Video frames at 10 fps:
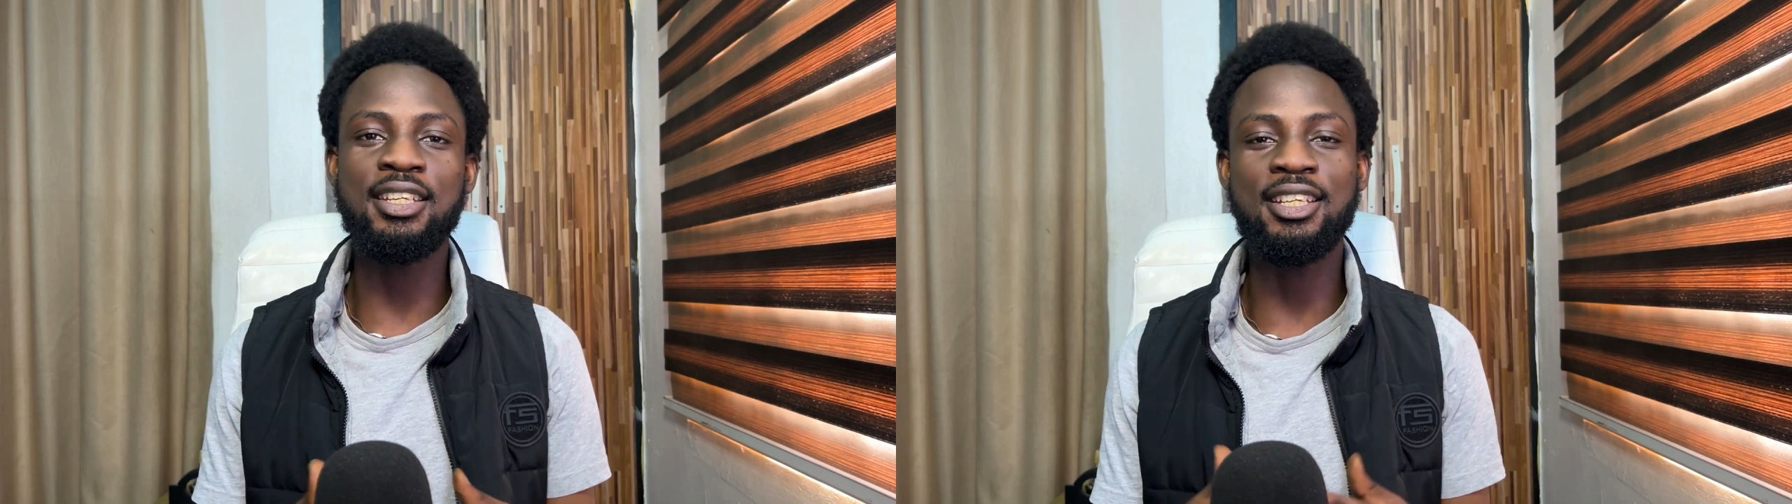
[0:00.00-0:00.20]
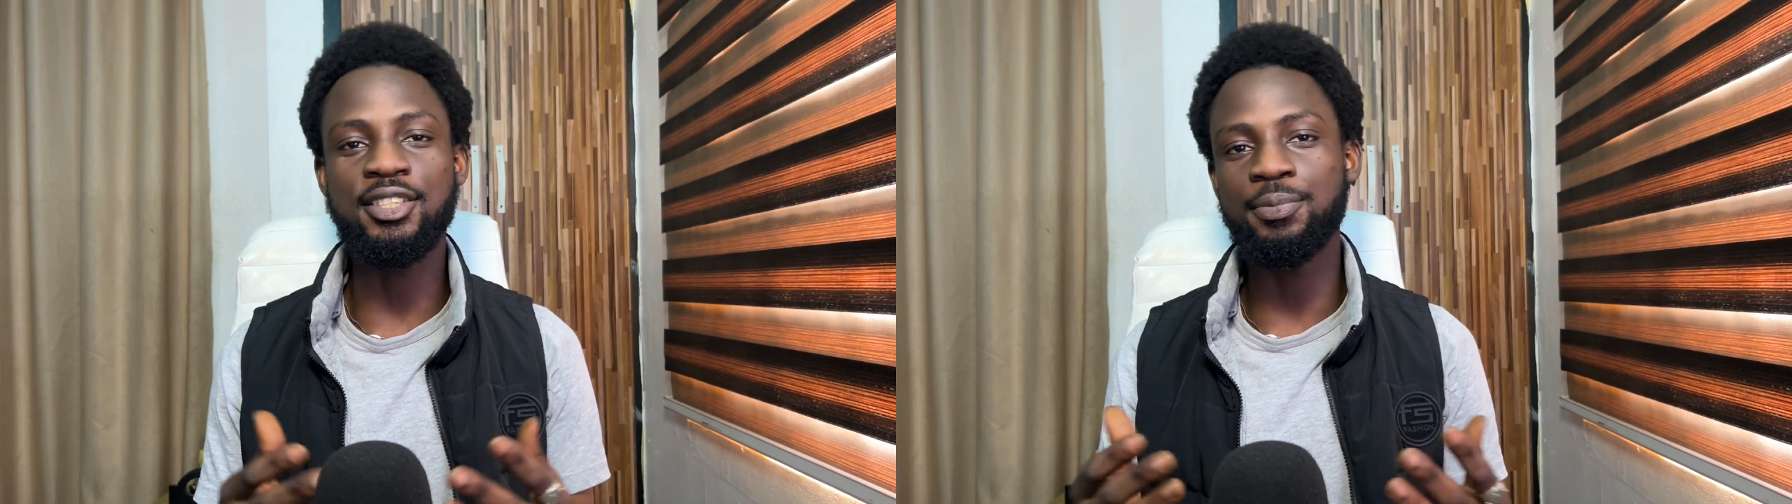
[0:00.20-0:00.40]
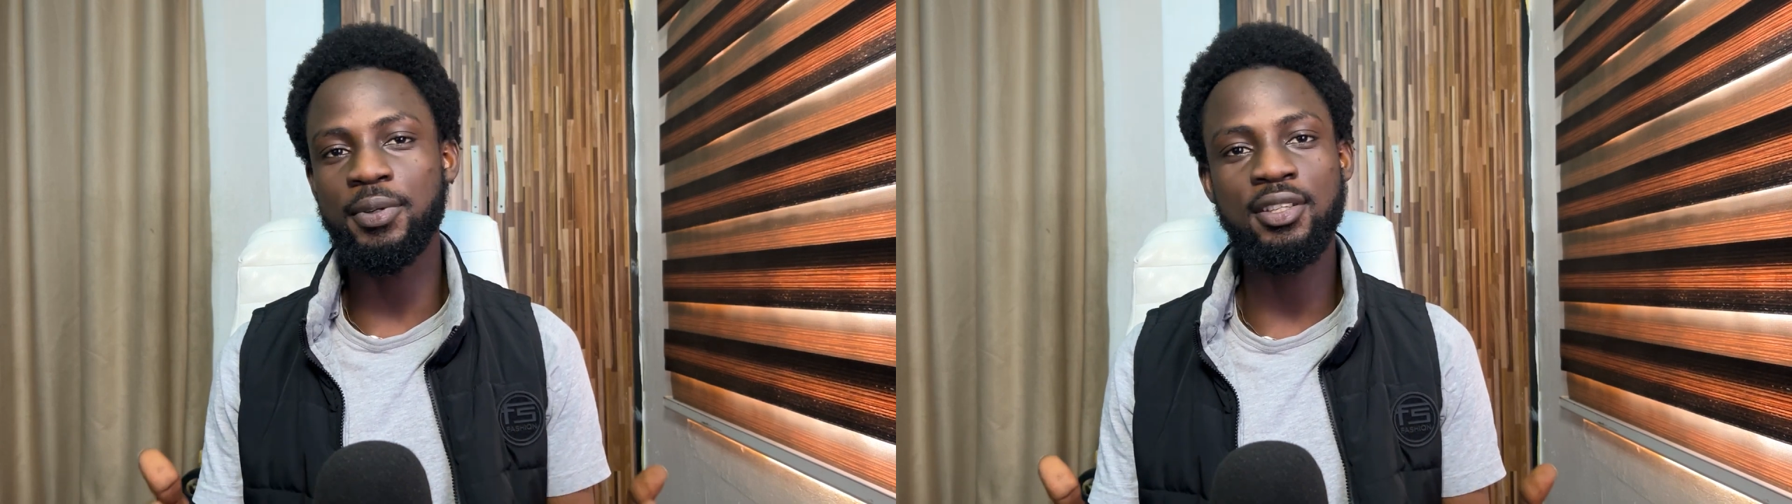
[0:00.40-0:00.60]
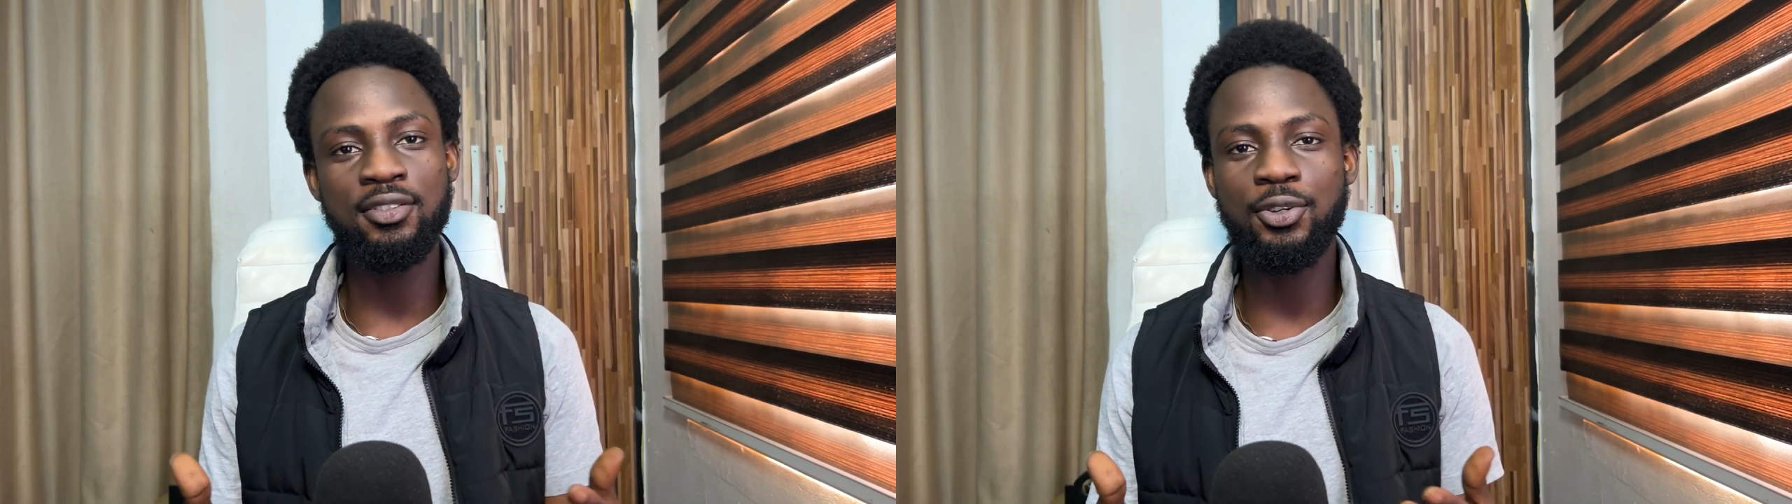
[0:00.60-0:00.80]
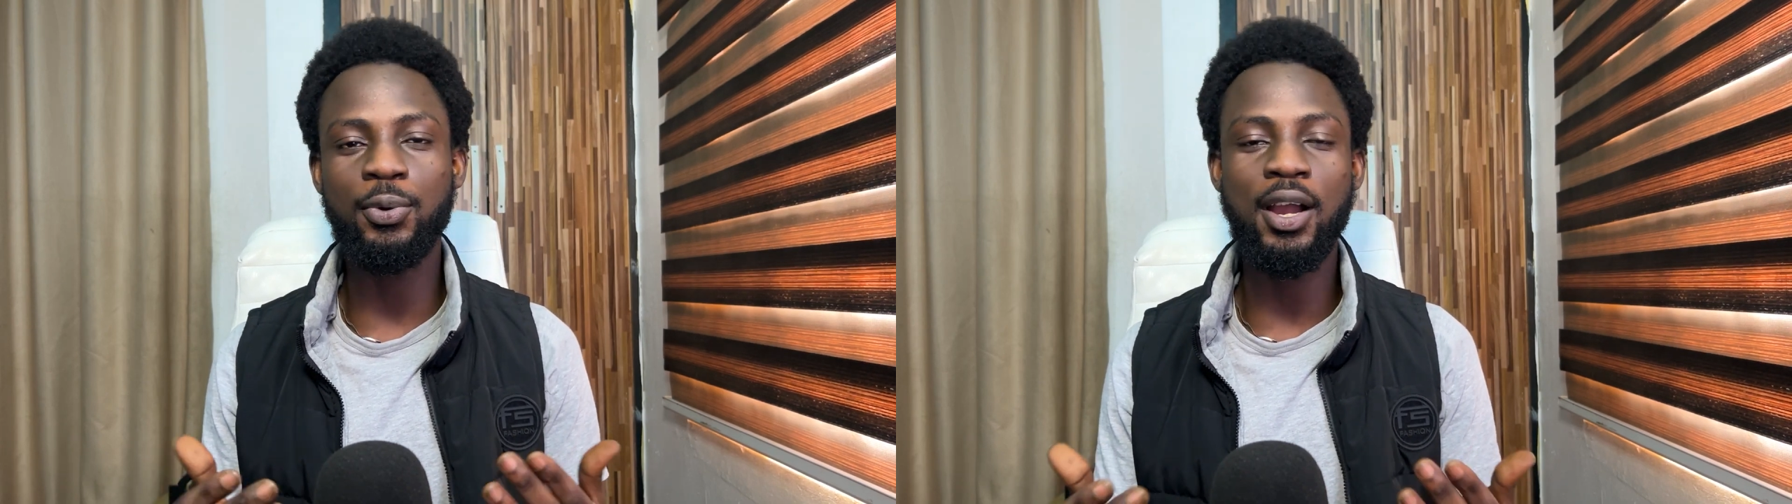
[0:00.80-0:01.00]
It's been
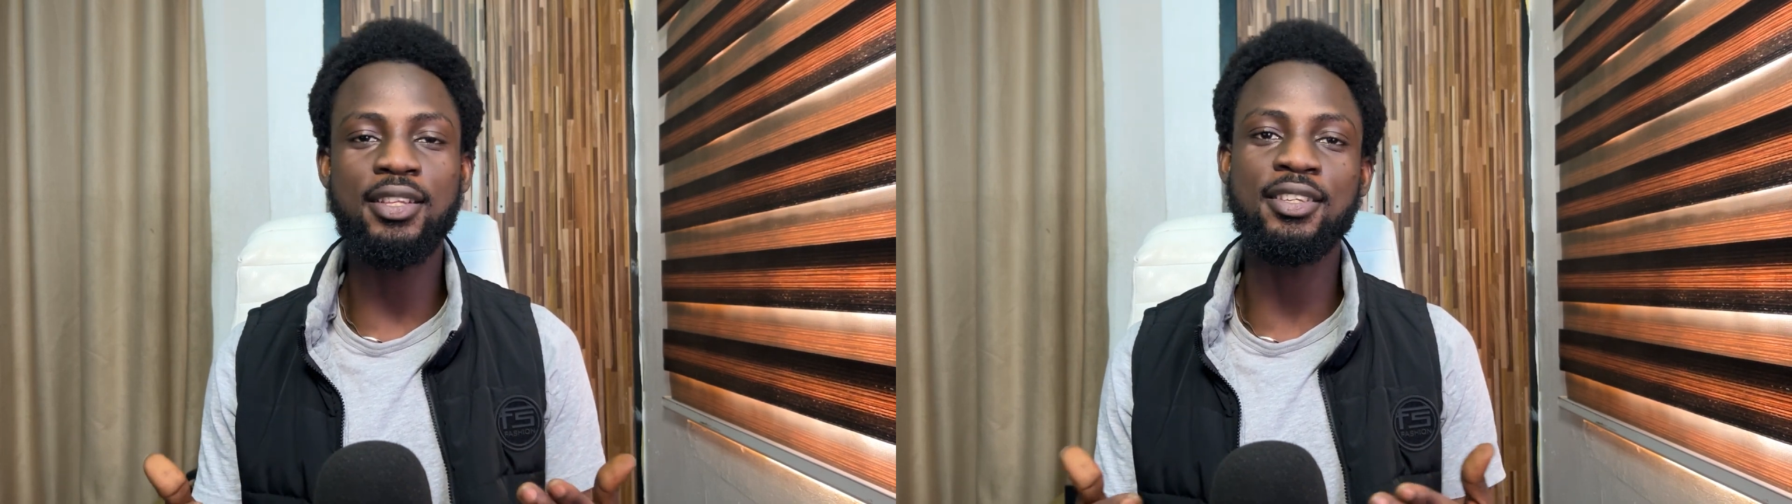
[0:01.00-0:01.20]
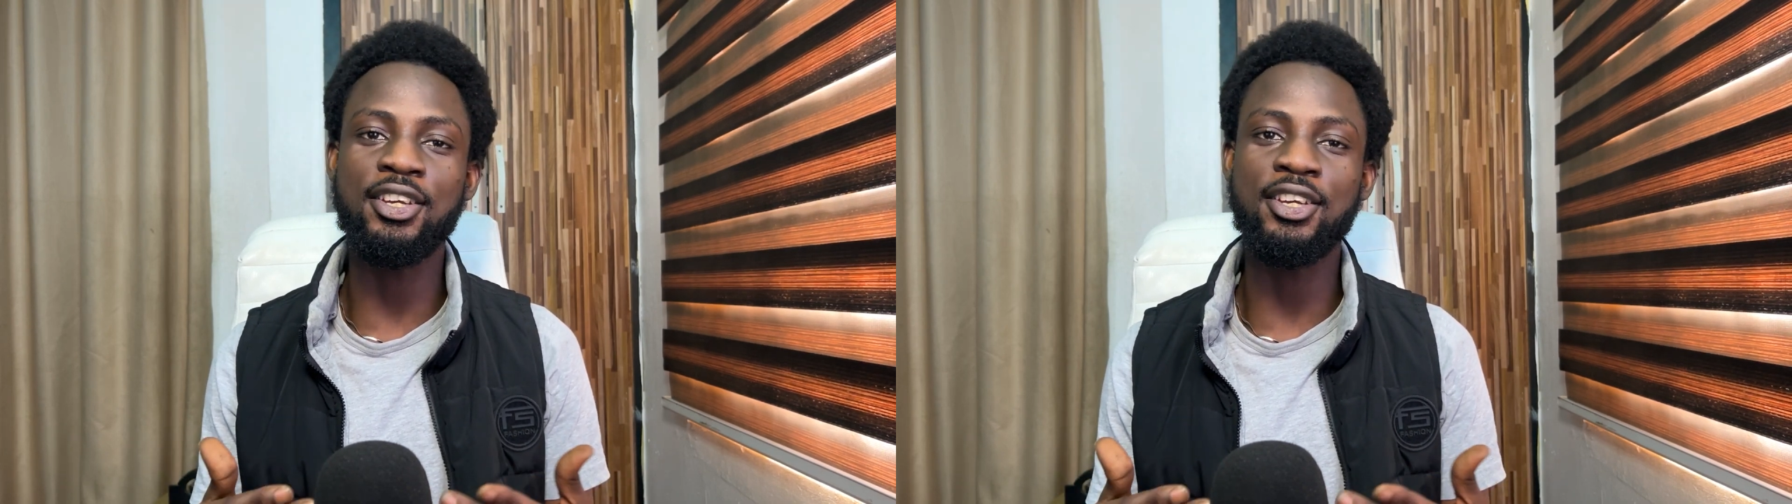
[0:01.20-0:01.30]
quite